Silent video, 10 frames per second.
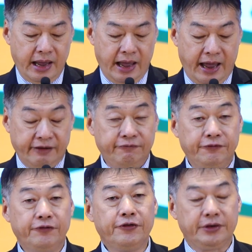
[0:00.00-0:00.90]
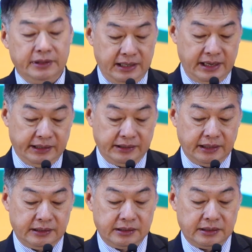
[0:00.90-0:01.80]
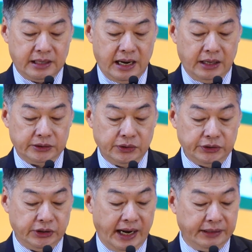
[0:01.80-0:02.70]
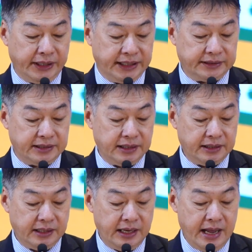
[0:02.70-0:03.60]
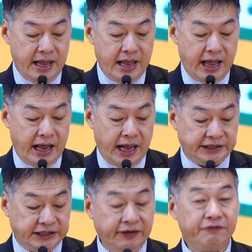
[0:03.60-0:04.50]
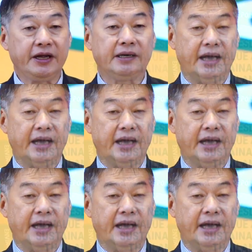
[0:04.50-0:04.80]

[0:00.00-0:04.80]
and food-related social unrest, achieving the